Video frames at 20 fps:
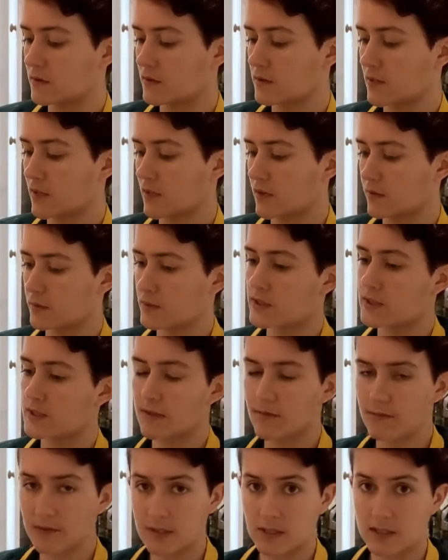I would say
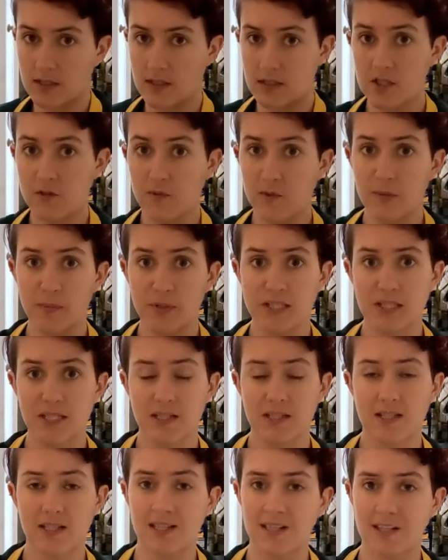that like a gingerbread
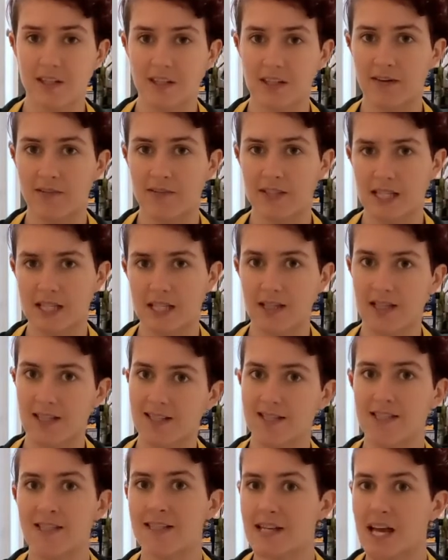biscuit, you have to get that
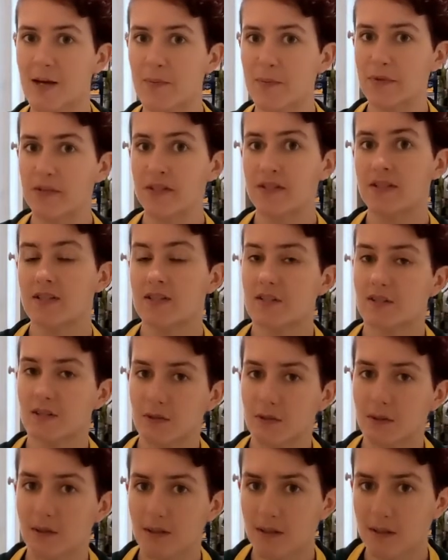like snap
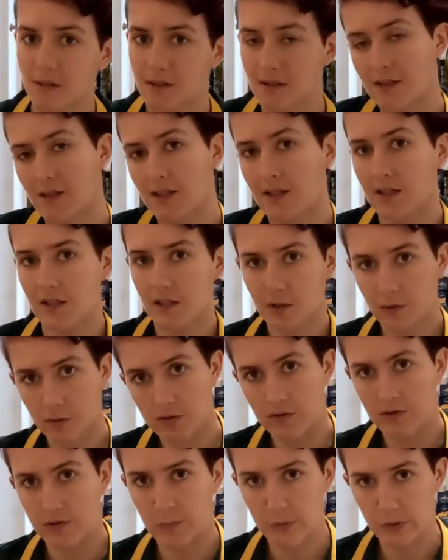to
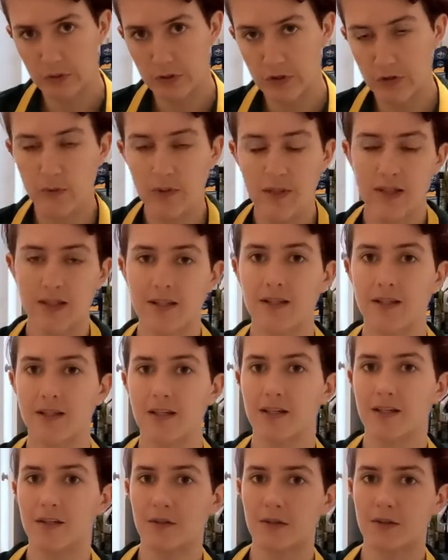quote Prue
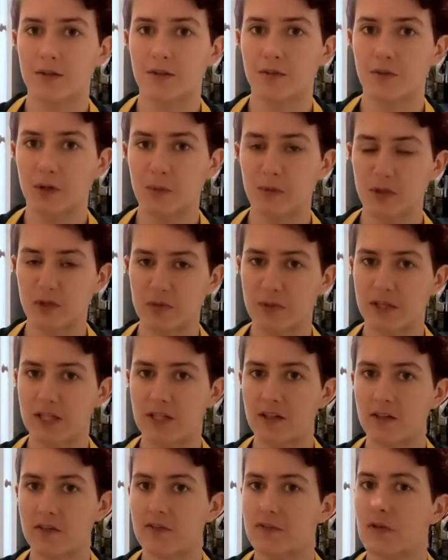and Great British Bake
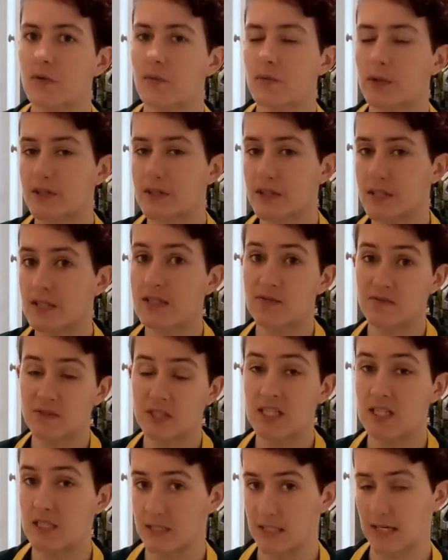Off, whereas this
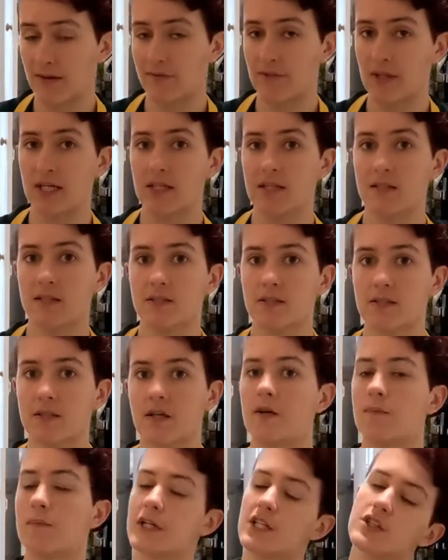really doesn't have that. It's
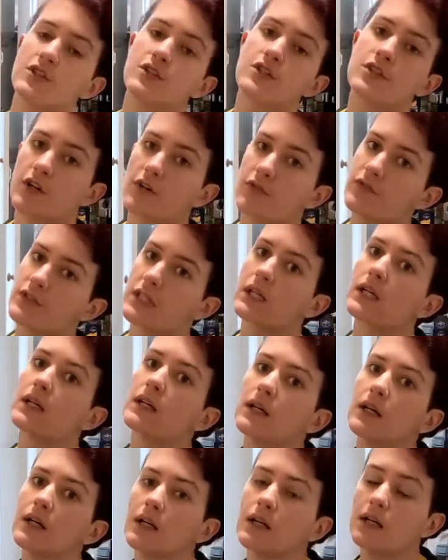a much softer
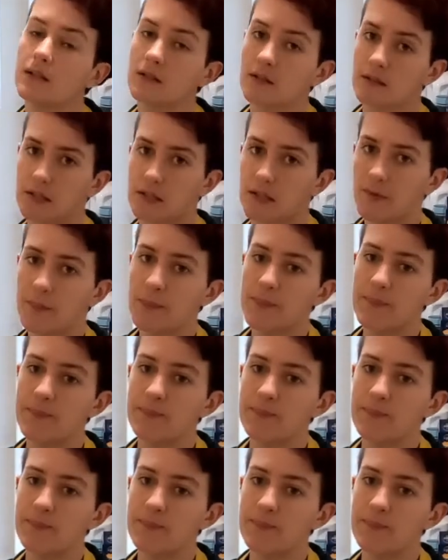cookie.